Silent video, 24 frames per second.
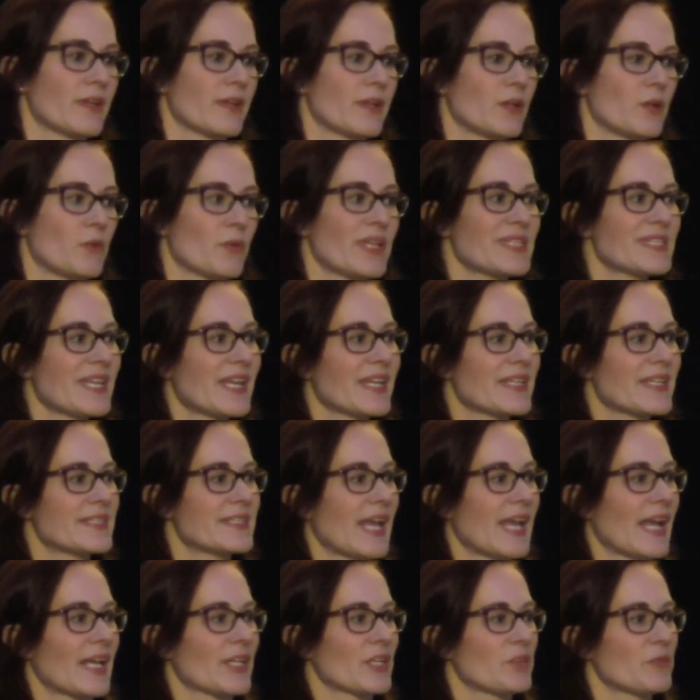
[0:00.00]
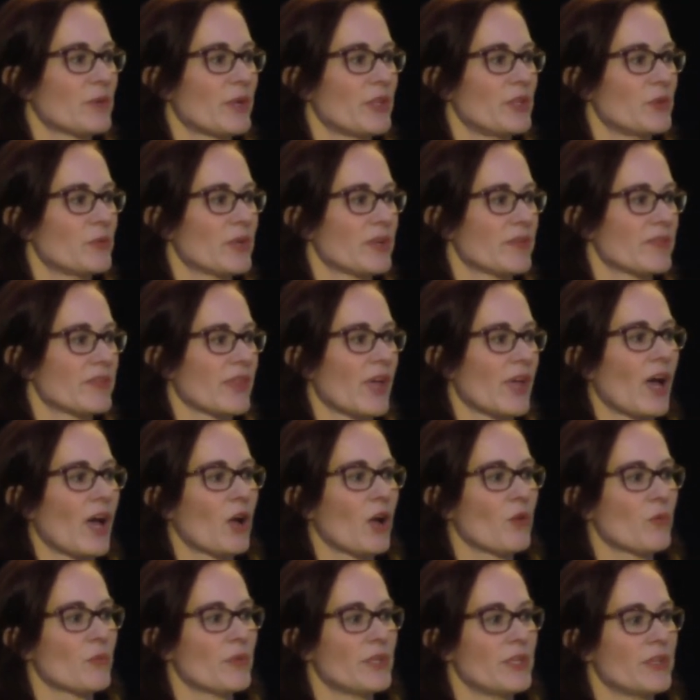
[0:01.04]
Well, that's not exactly what you would have
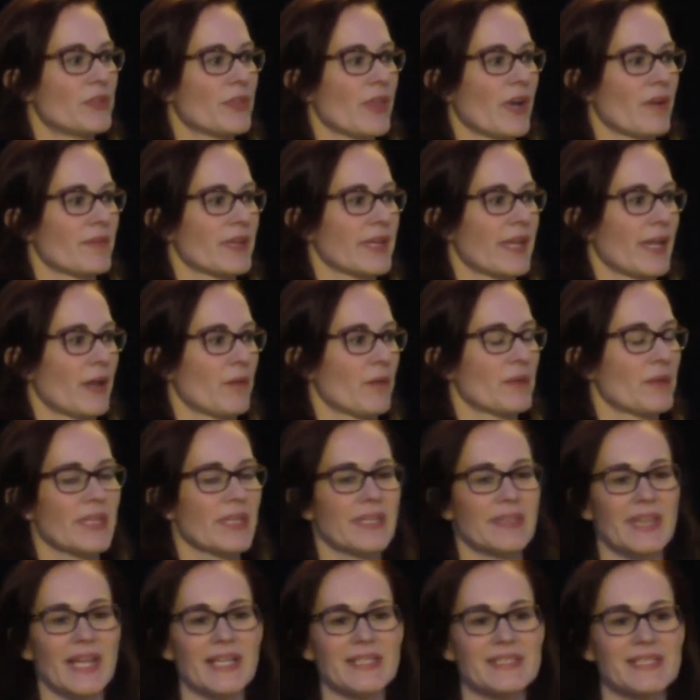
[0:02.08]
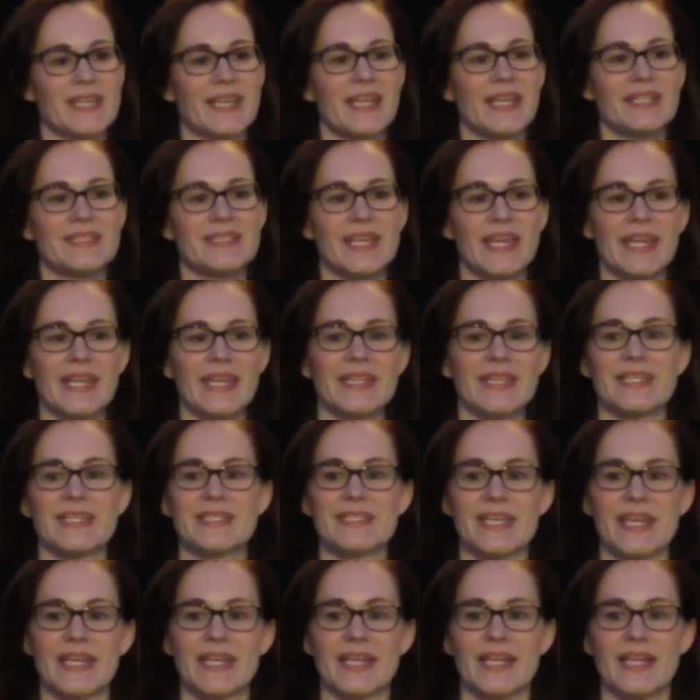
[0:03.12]
thought when you thought of a camera. Like, that's taking the
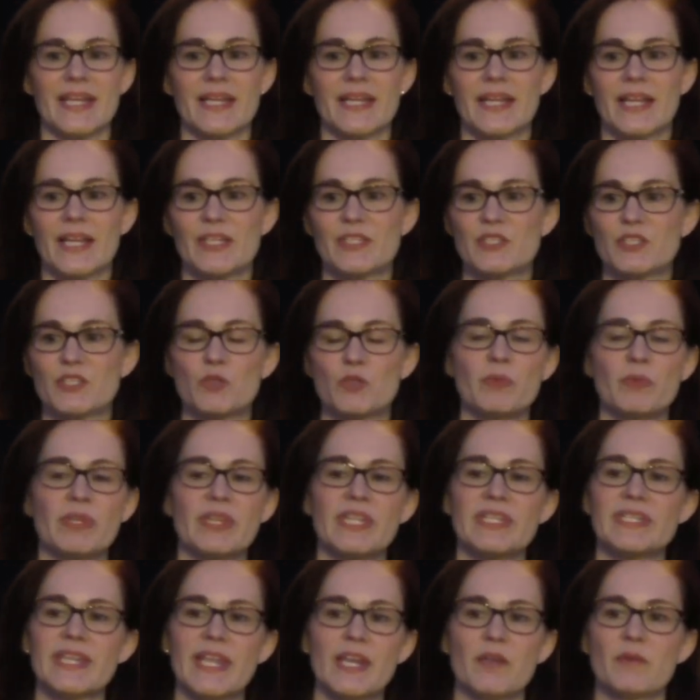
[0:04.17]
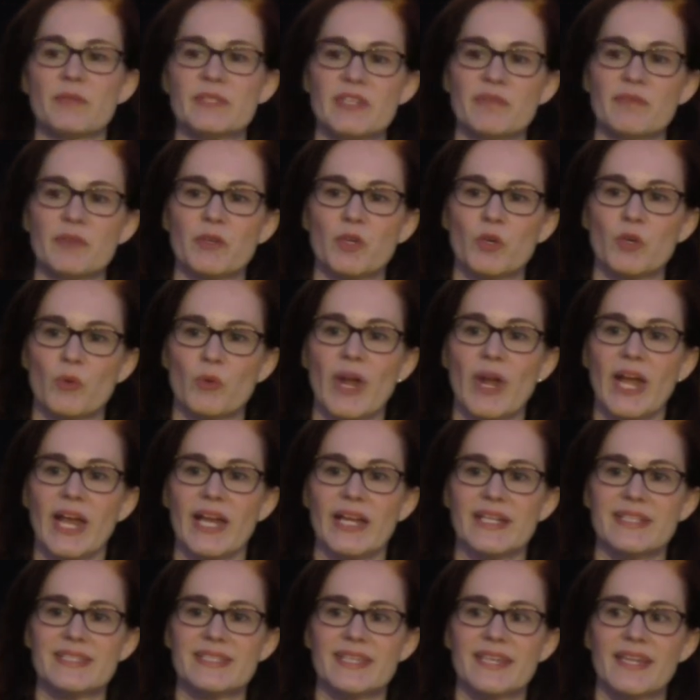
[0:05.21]
data, assuming the data was even
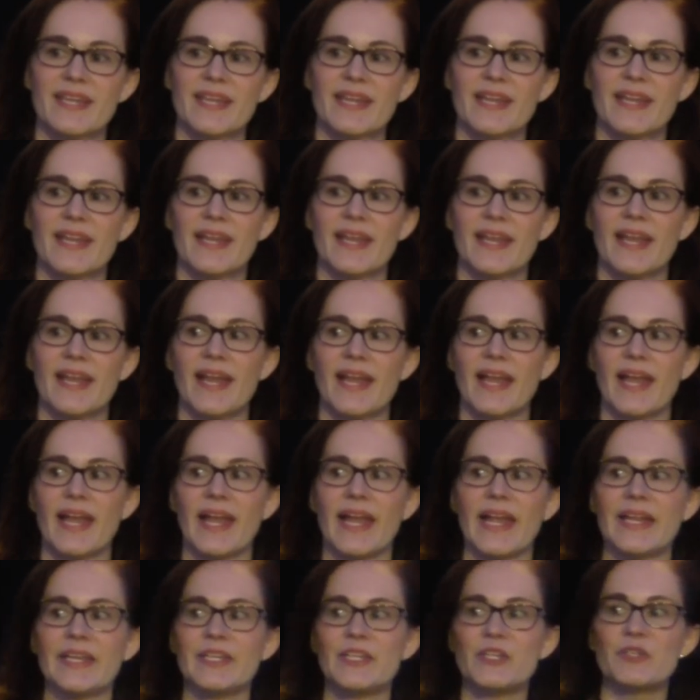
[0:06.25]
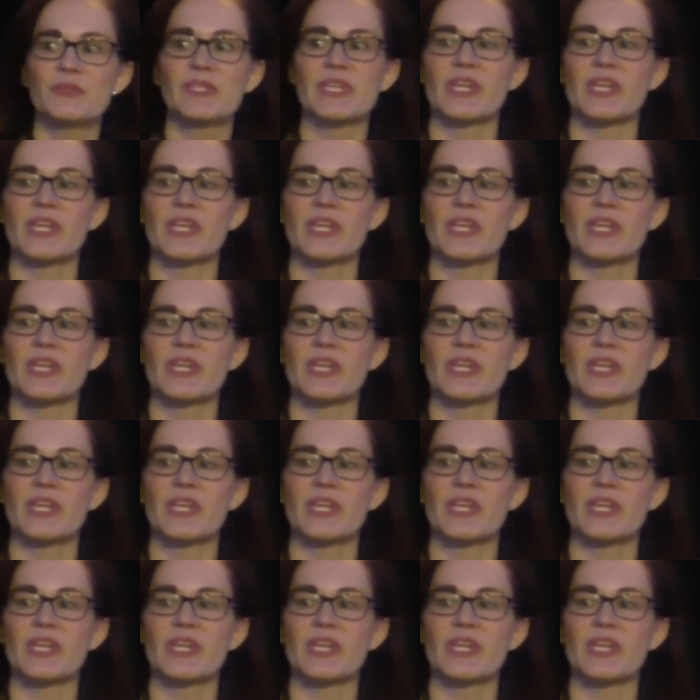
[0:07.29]
correct, and using